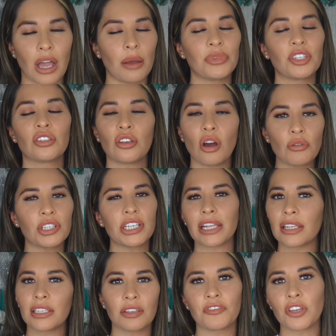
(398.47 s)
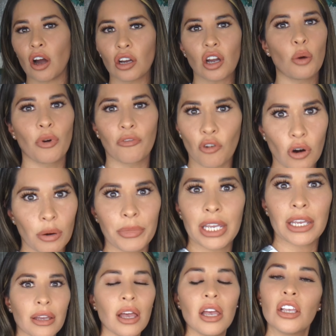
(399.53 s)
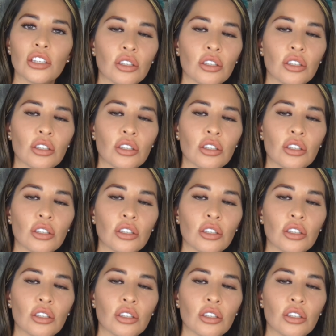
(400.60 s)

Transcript: I'm so jealous if y'all go before me.